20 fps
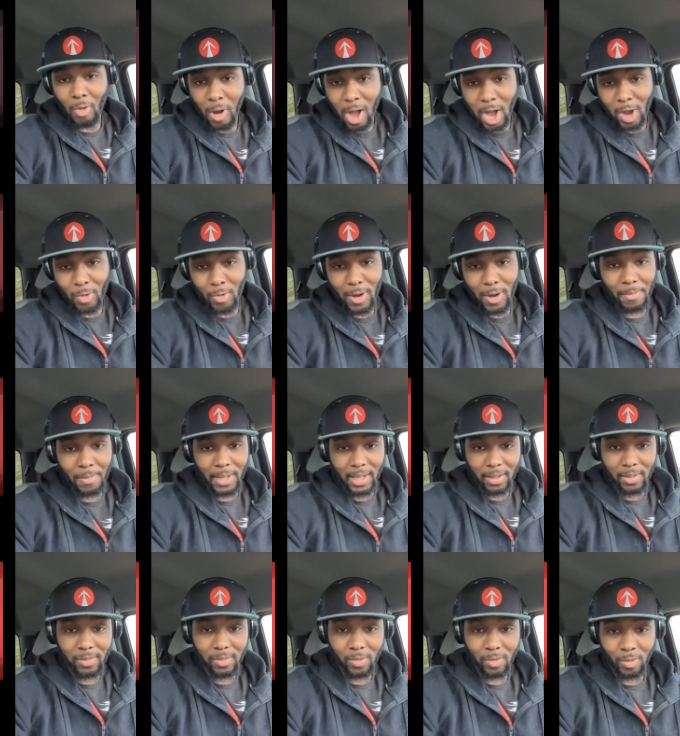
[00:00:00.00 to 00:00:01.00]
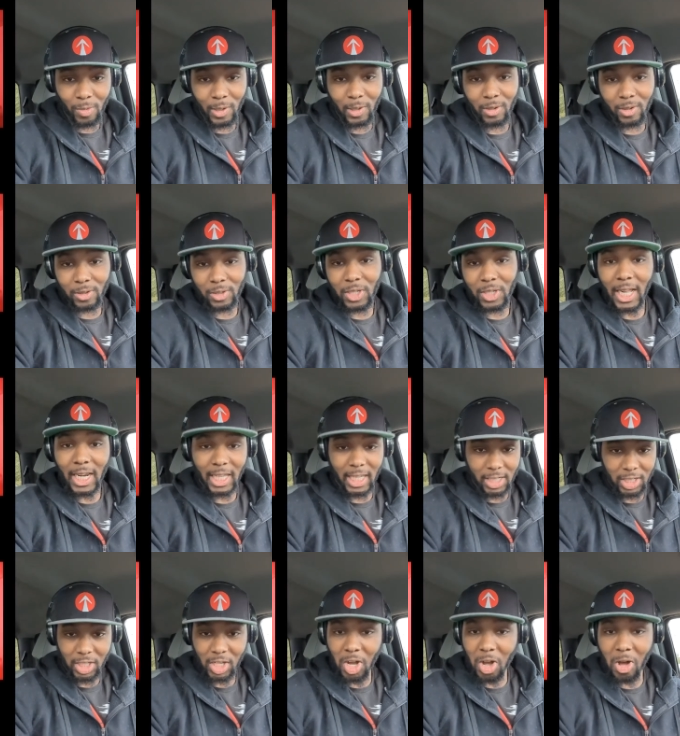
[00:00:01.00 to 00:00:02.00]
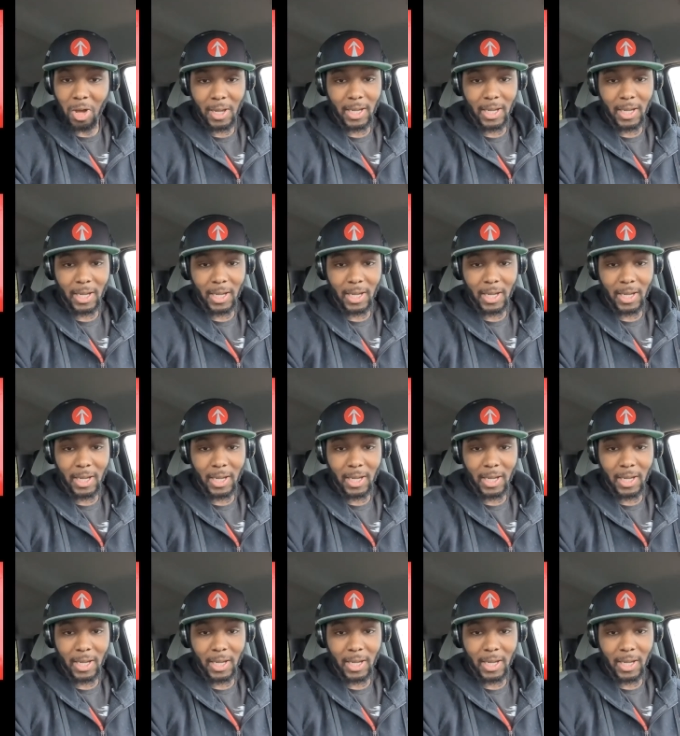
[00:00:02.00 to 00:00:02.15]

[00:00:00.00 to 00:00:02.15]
rock with me, we're gonna try to get you all